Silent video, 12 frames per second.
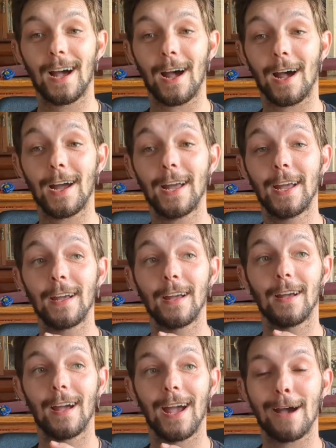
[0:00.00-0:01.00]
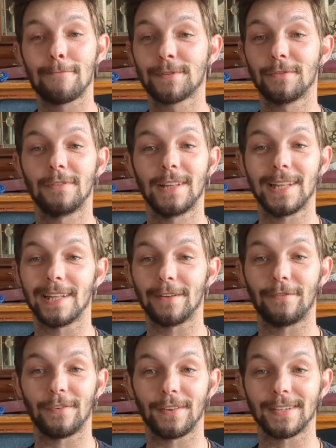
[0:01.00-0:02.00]
I absolutely
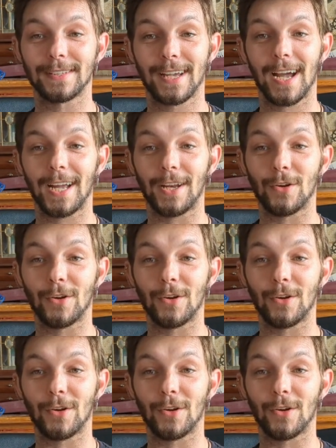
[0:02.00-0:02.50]
live for this guy.